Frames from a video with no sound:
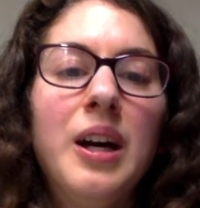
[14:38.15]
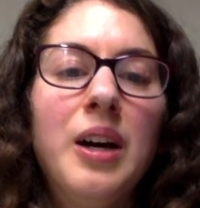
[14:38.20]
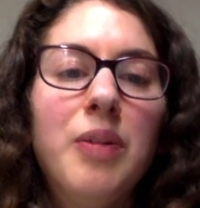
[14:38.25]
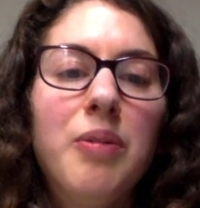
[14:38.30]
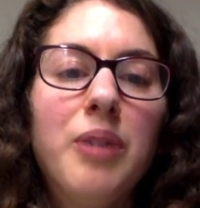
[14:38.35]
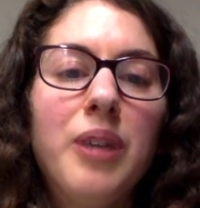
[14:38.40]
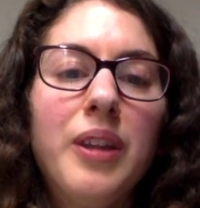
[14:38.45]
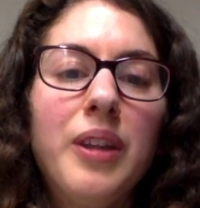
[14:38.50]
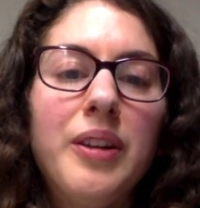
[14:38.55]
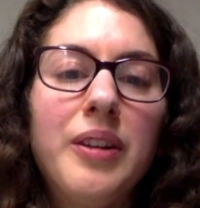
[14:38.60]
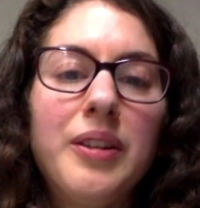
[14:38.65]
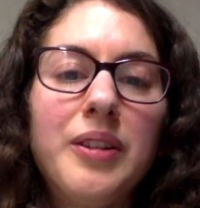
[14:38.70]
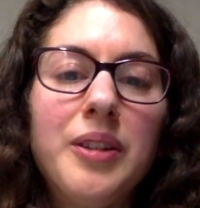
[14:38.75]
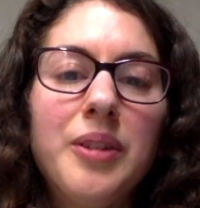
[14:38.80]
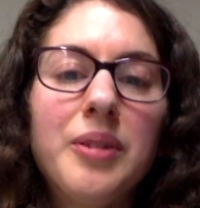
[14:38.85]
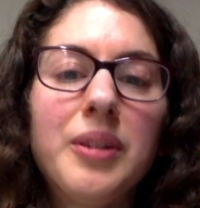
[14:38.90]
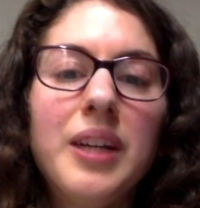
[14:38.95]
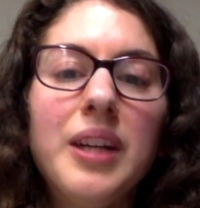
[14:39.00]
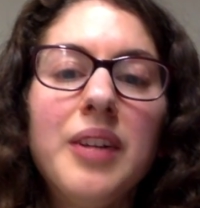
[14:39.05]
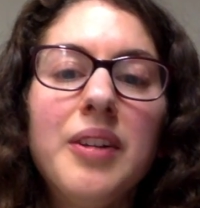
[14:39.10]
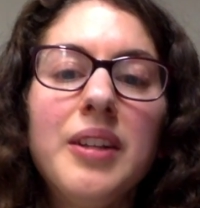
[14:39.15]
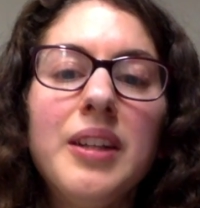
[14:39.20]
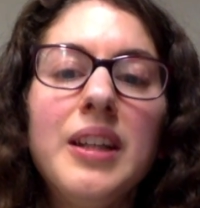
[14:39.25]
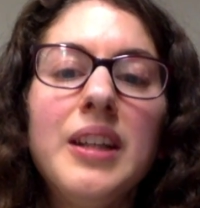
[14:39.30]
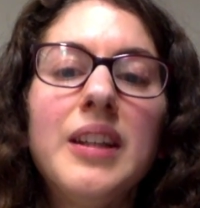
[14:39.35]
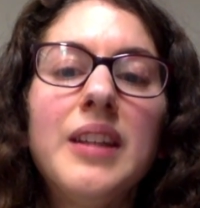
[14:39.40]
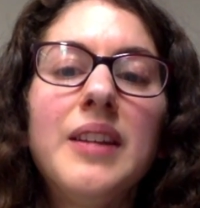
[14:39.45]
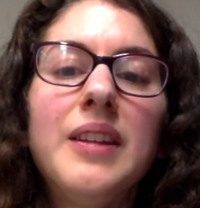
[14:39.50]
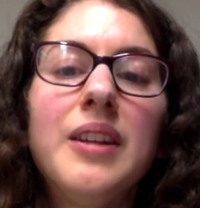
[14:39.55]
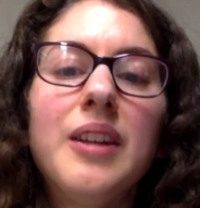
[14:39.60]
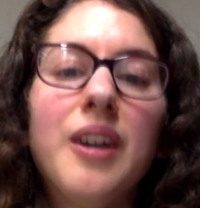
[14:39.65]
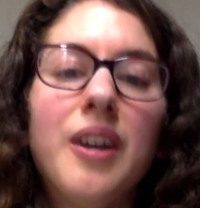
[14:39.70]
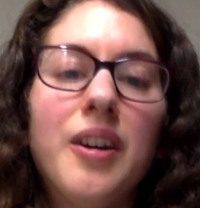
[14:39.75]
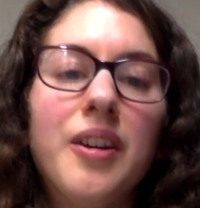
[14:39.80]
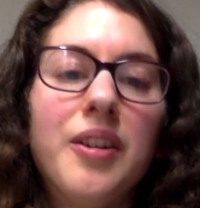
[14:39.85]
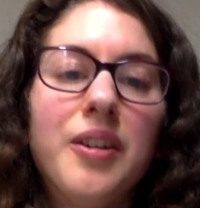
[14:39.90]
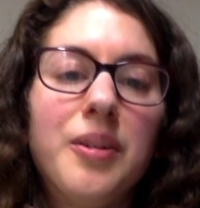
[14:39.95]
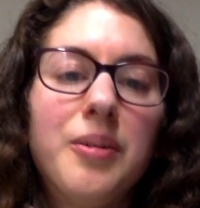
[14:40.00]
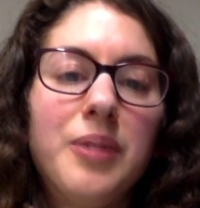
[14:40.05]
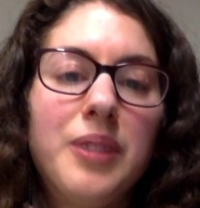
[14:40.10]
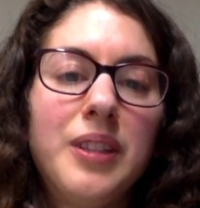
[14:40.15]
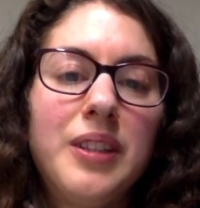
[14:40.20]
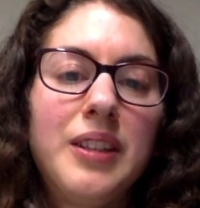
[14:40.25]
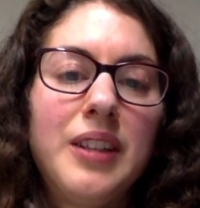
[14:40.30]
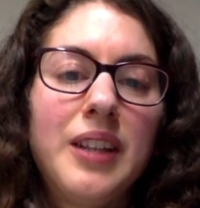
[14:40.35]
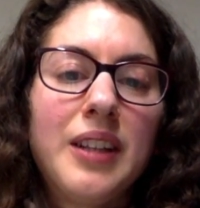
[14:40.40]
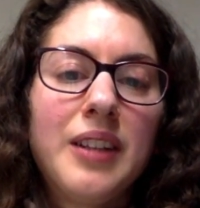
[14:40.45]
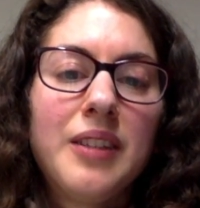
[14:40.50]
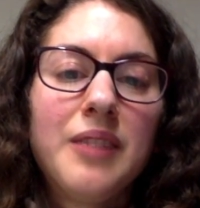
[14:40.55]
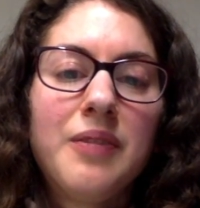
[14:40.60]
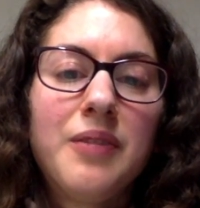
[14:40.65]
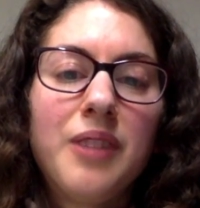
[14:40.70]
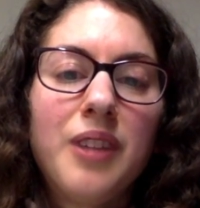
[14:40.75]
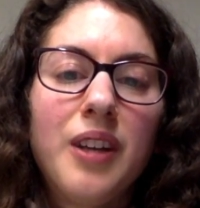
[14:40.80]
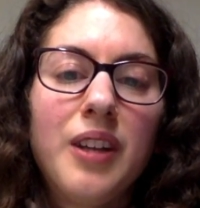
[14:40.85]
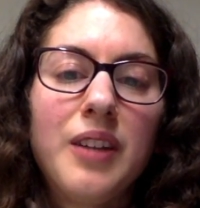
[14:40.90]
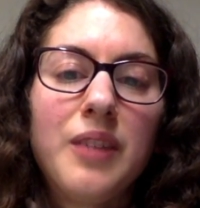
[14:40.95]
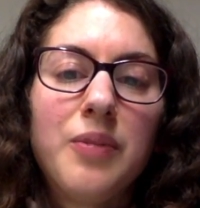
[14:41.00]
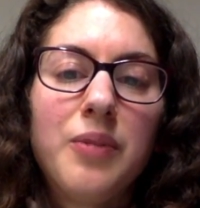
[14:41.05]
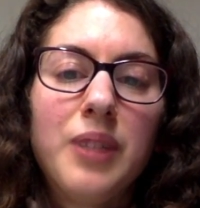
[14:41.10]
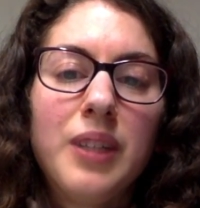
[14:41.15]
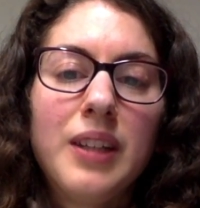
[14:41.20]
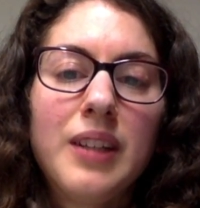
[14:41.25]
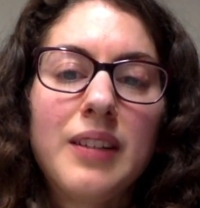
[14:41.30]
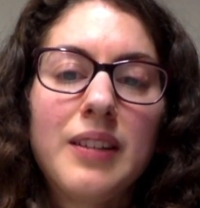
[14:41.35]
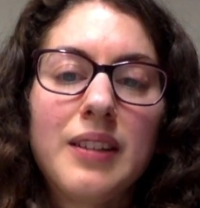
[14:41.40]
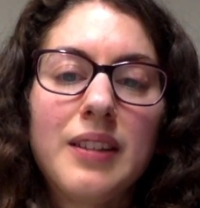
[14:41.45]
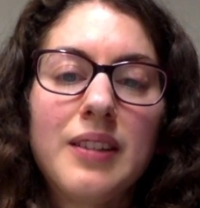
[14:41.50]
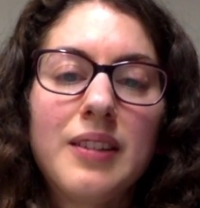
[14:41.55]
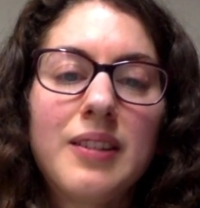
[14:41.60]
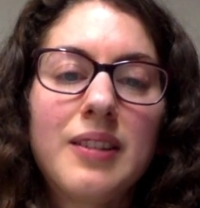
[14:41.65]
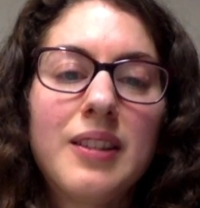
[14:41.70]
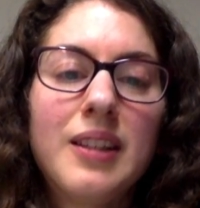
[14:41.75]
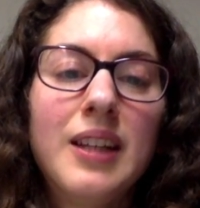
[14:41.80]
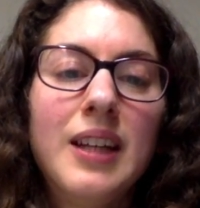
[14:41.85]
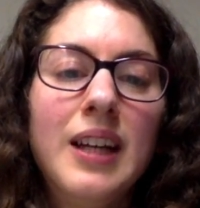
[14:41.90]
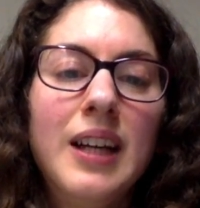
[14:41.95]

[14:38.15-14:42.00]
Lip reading: While there is no guarantee that the auditor will detect a fraud if one exists,